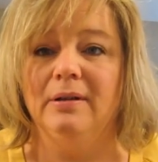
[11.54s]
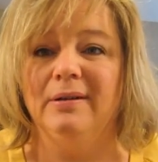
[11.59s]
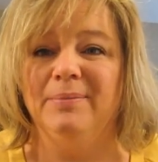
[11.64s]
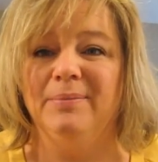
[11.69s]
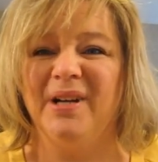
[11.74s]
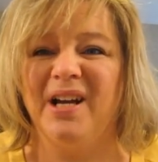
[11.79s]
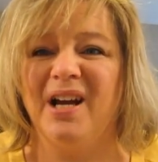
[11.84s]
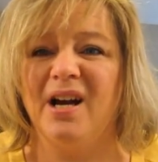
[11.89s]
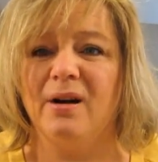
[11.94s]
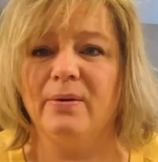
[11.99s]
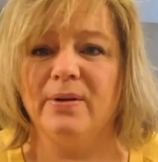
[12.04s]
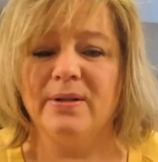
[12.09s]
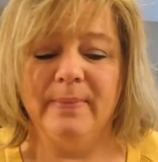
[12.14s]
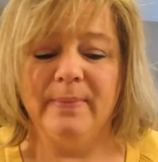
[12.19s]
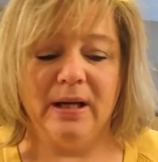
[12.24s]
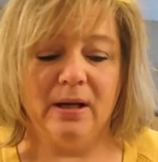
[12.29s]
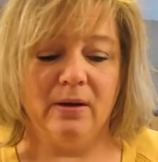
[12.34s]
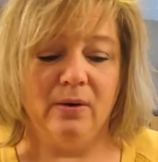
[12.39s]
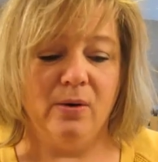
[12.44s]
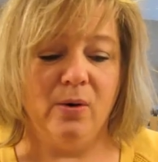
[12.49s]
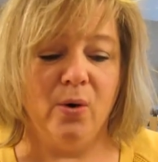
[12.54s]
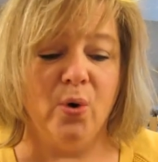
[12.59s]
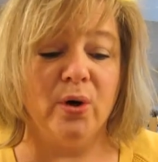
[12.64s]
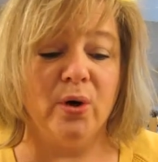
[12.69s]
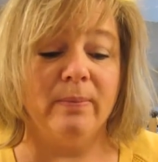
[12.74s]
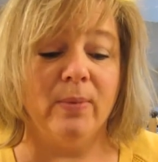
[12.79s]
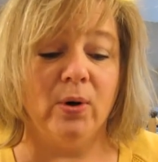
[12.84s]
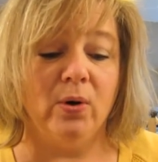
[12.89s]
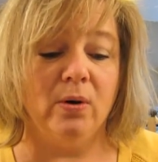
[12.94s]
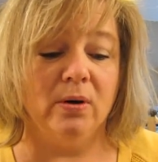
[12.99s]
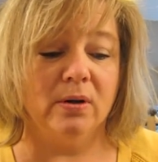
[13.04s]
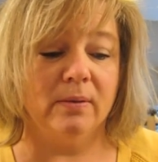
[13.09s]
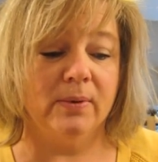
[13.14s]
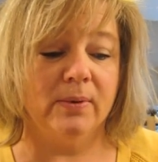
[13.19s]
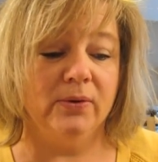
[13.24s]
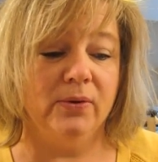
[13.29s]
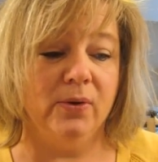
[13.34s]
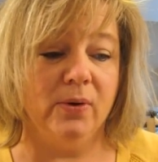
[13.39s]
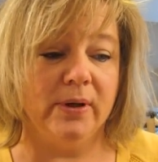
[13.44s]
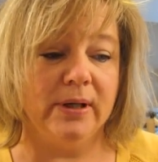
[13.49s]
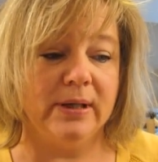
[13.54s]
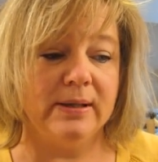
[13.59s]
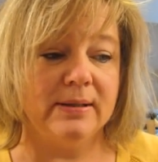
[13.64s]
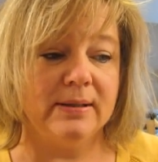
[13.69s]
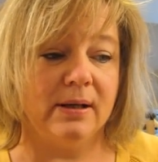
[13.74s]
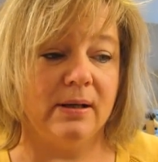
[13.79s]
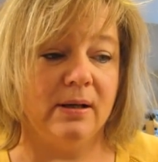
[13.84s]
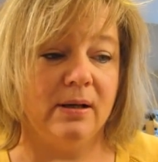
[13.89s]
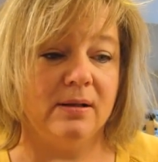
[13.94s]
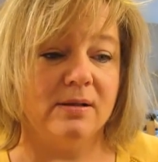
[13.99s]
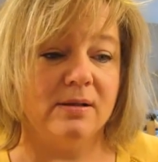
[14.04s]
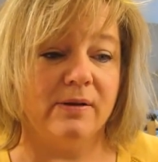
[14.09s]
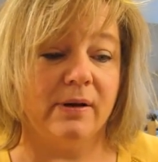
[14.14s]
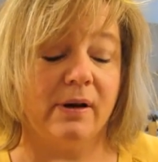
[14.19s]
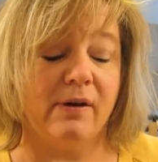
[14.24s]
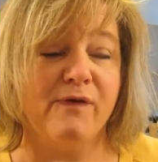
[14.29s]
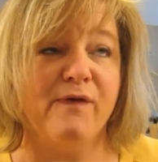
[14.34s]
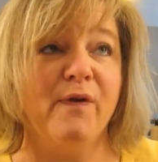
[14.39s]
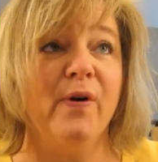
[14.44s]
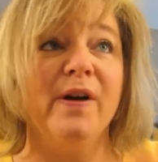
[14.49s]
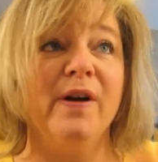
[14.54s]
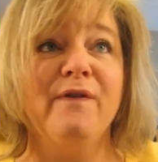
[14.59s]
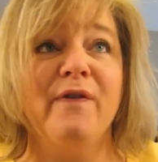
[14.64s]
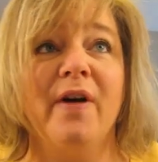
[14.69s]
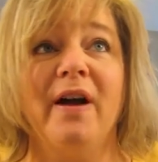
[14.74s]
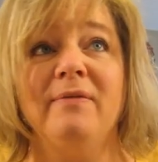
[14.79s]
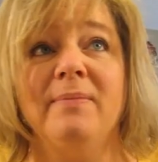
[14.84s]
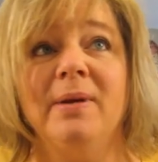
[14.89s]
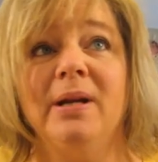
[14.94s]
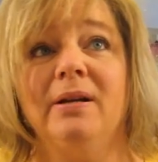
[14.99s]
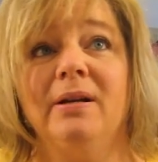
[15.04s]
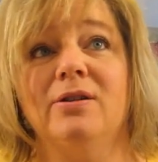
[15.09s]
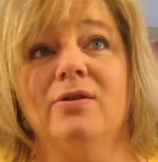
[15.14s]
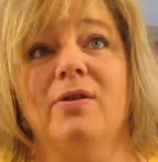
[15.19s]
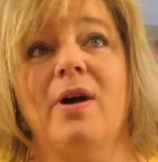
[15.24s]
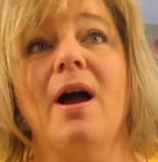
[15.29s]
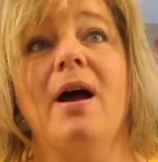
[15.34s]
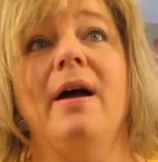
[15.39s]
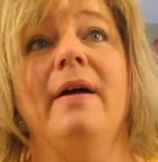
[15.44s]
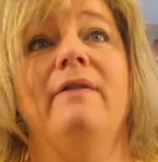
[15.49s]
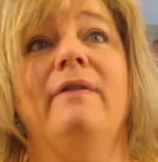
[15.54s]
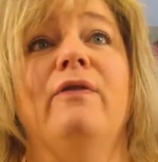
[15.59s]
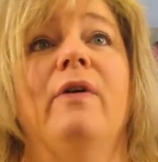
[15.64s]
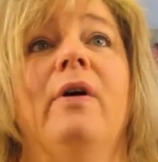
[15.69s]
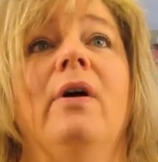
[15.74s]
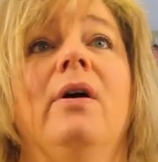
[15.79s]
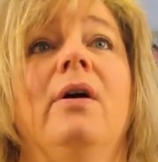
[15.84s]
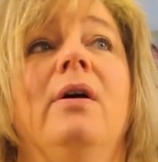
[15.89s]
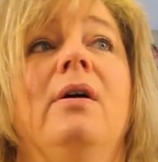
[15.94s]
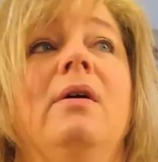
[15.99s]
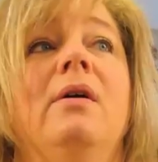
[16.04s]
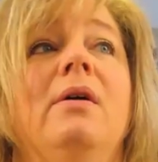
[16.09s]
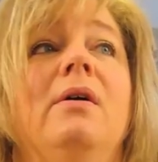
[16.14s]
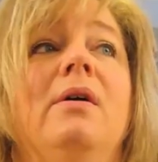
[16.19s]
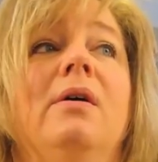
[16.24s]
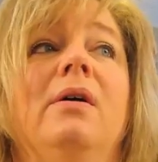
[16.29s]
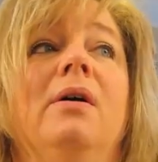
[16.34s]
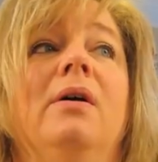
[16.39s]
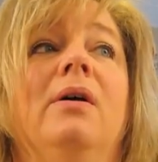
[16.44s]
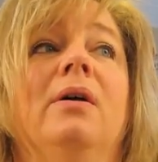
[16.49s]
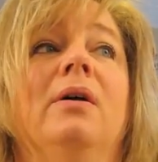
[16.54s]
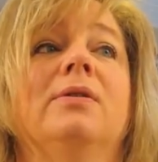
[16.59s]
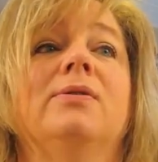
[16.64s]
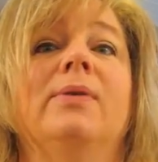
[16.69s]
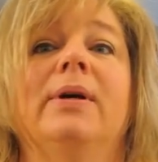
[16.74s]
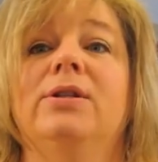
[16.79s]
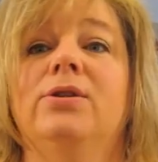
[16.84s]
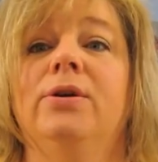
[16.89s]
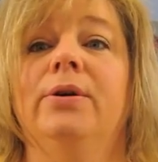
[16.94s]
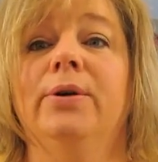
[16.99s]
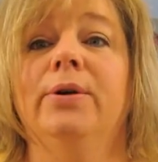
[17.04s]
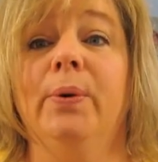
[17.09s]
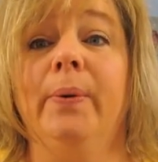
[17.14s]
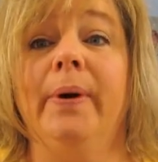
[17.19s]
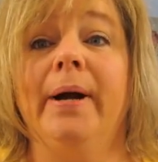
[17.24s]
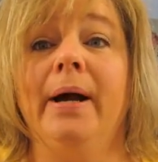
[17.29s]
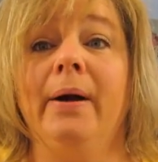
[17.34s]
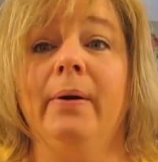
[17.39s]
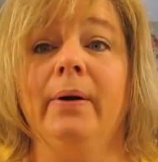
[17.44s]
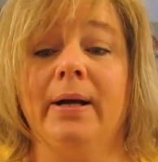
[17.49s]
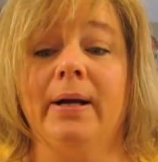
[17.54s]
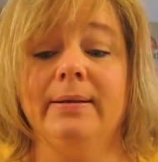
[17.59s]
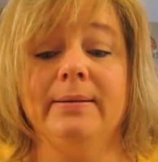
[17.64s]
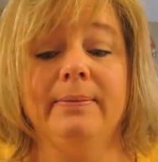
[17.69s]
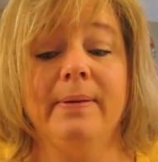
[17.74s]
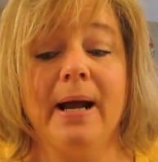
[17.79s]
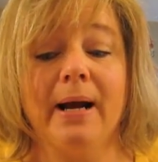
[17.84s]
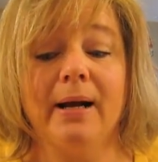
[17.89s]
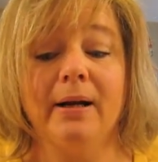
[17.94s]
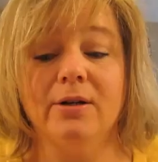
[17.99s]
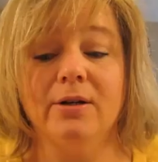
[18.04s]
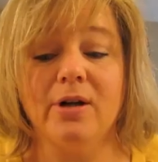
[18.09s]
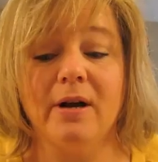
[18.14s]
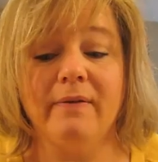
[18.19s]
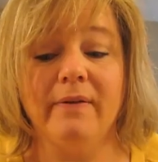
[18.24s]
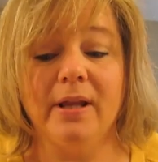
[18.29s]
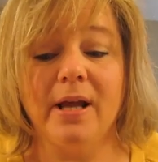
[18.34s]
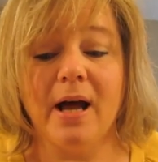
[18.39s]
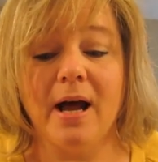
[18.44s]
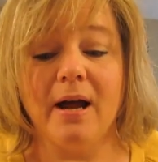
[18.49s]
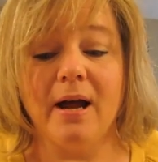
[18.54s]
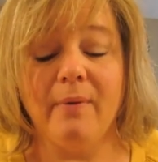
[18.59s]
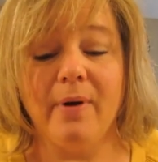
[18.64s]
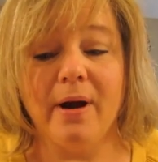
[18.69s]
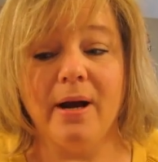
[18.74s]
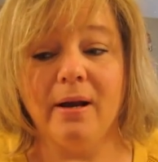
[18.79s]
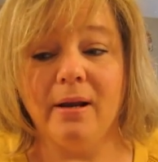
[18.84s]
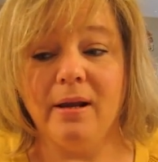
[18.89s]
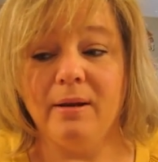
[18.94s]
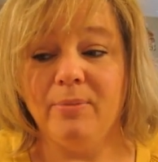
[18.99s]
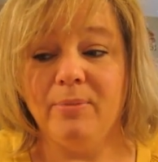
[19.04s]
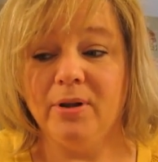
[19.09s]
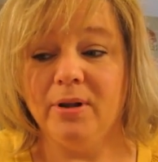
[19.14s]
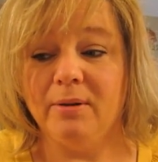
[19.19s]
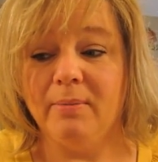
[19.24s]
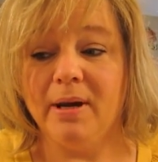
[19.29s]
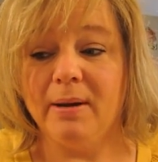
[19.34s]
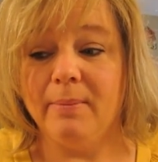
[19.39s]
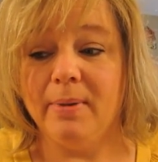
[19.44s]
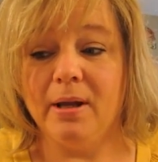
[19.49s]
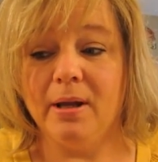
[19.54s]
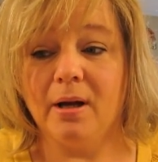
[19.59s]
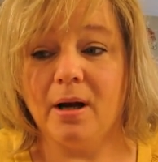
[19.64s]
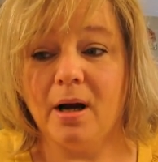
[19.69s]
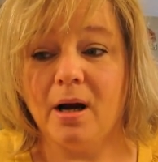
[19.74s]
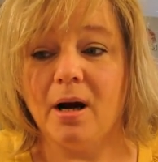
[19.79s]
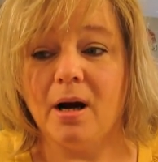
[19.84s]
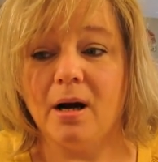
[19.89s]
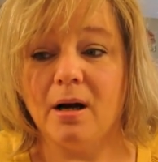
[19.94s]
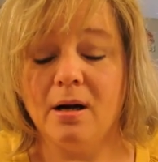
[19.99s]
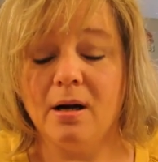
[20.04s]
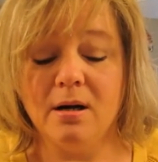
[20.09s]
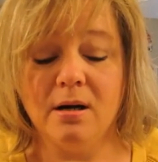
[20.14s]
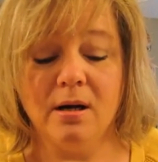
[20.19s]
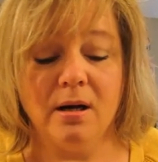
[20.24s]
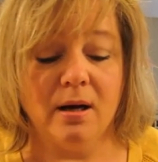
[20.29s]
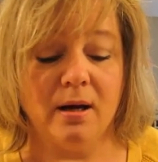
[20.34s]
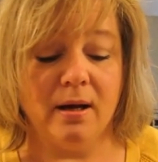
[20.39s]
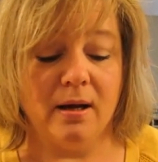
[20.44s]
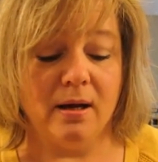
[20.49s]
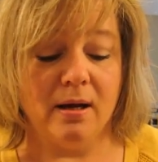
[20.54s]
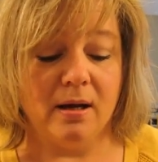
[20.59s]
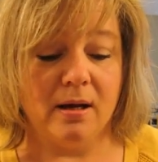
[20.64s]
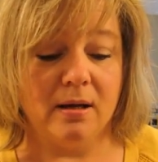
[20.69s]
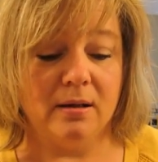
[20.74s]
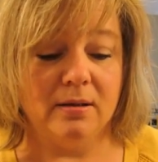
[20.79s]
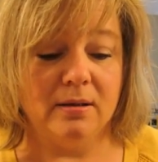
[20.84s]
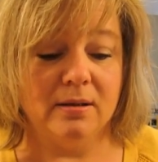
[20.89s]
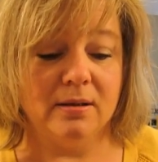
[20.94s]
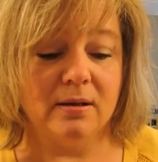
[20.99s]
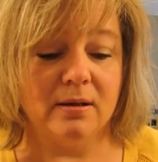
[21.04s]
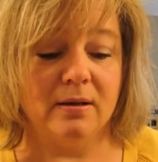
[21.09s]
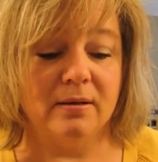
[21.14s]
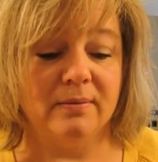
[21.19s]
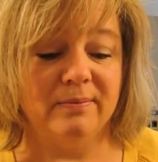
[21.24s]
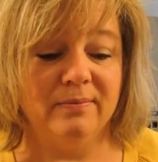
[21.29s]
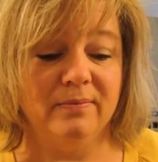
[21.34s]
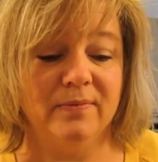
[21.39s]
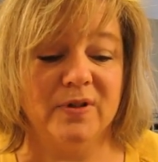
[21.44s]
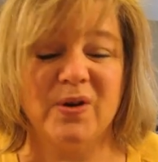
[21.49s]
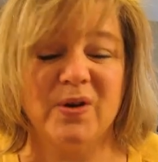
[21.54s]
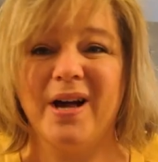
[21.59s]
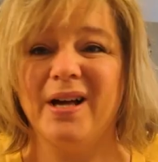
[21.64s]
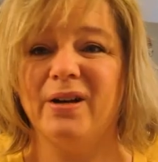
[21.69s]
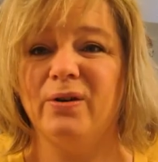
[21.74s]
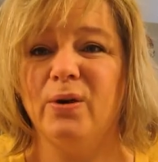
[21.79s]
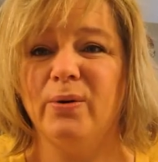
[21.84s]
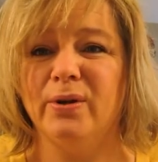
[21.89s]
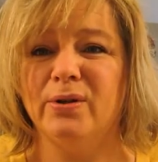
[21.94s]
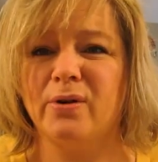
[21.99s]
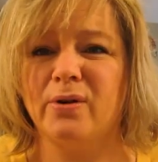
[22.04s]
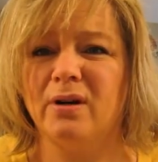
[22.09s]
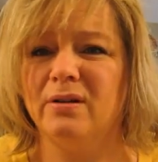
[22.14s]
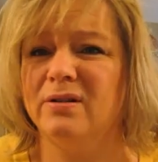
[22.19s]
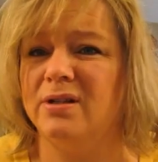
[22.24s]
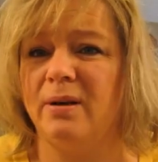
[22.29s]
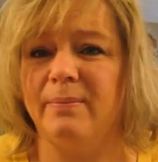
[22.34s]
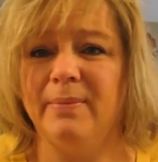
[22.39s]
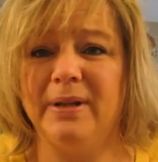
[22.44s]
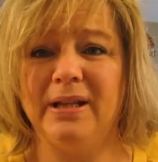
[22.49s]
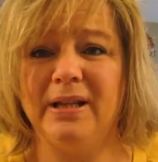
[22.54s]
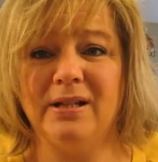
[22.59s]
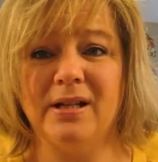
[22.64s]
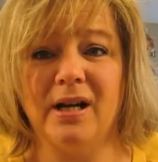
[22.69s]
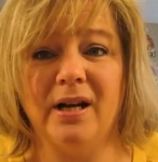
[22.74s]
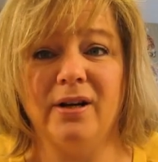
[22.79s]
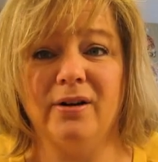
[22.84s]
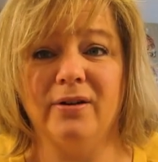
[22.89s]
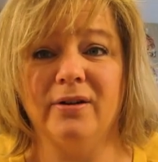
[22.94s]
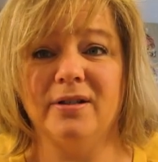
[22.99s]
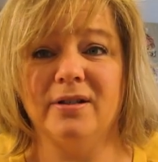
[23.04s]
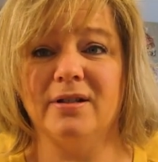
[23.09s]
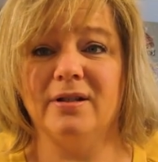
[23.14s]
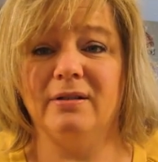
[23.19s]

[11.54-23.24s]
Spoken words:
my car was making a horrible noise, and it's like a 45-minute drive. So I turned around because I'm not going to drive on the highway and then put the baby in the car, and so I don't know what's wrong. Something in the tire,